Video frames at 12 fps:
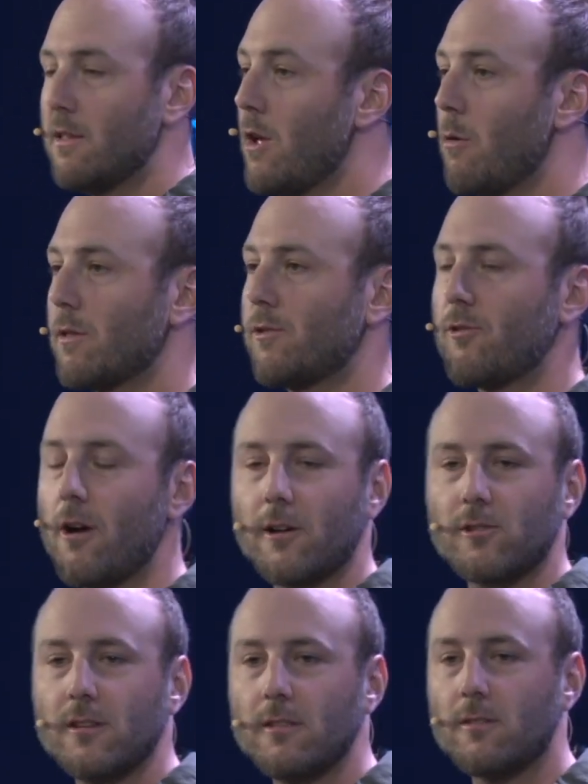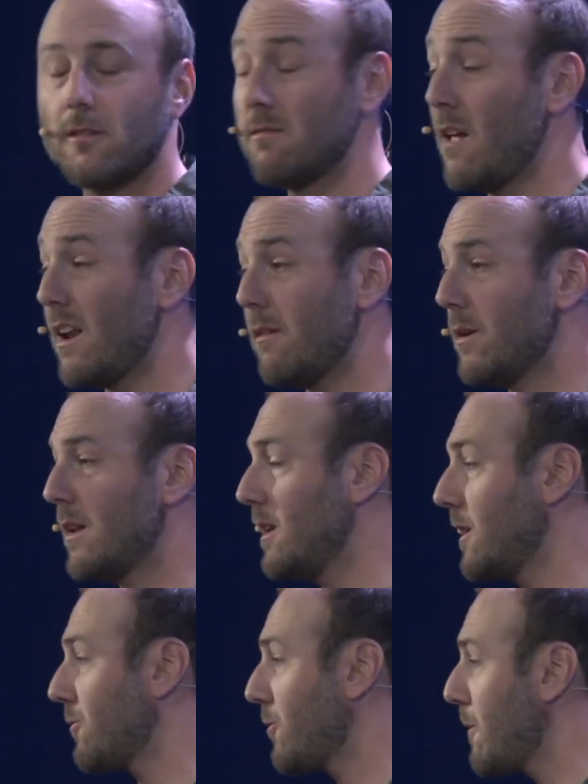No instructions, not even
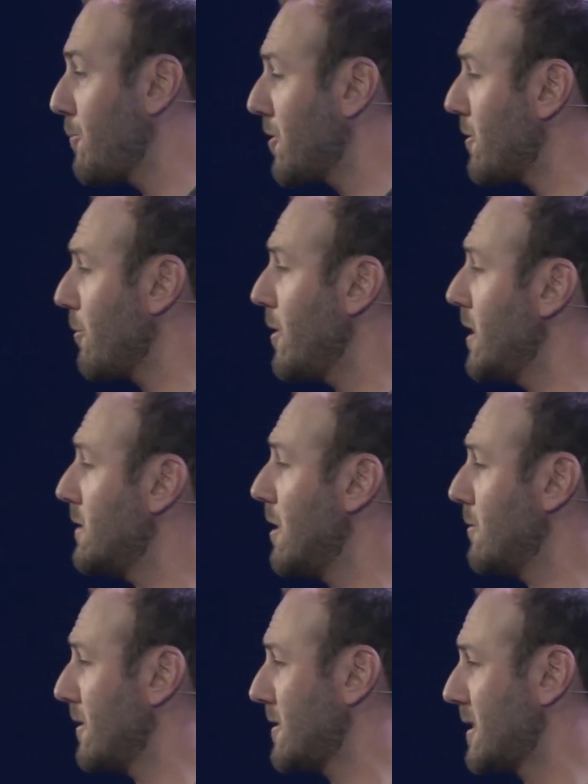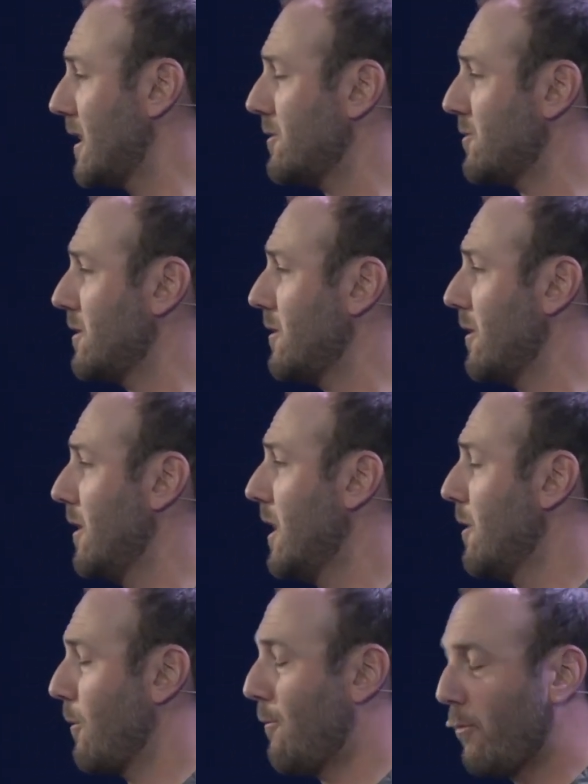any scripture to read, no discussion or
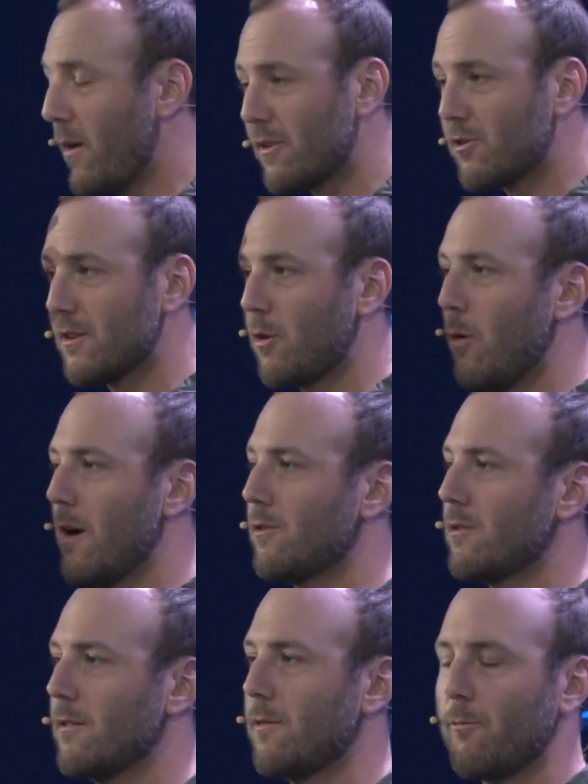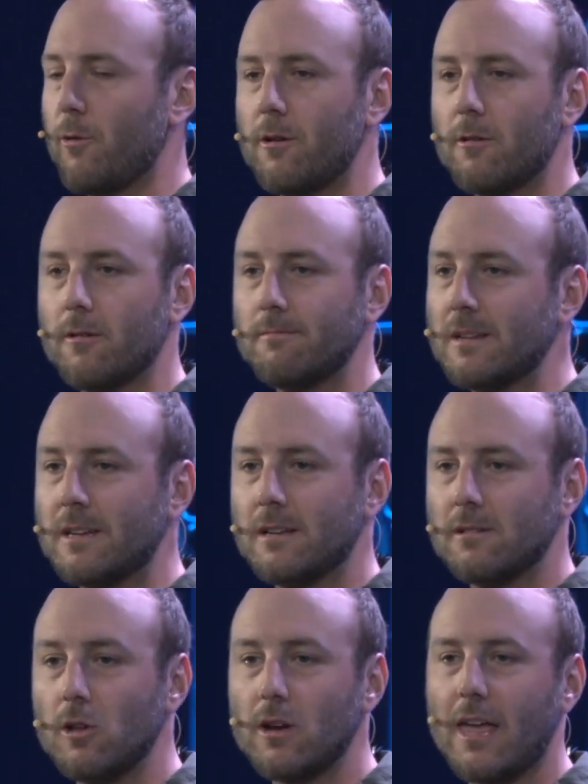reflection questions for you to
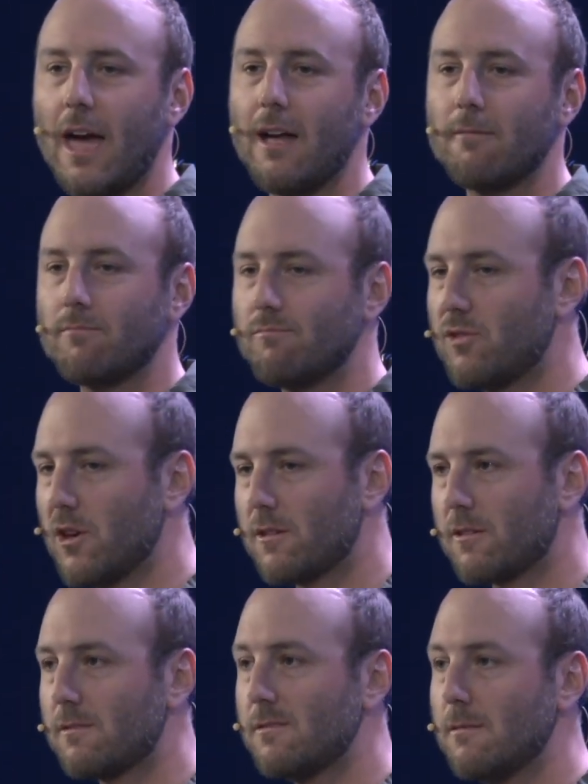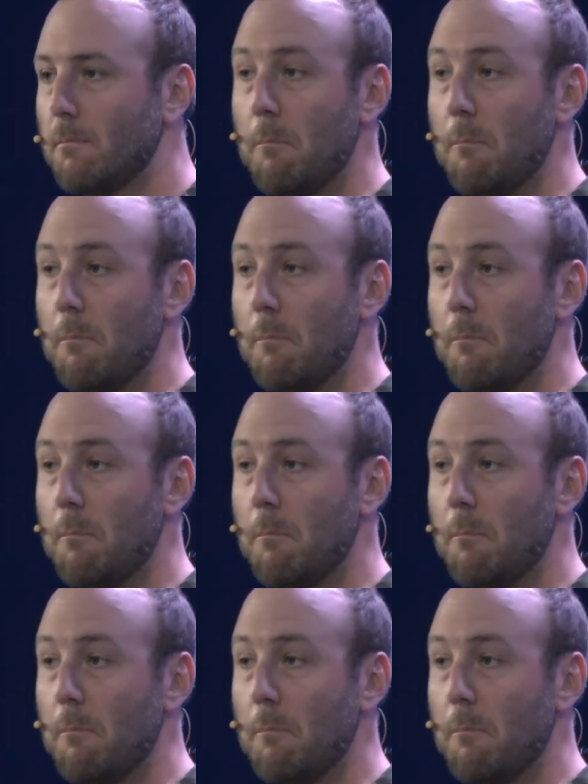look at, just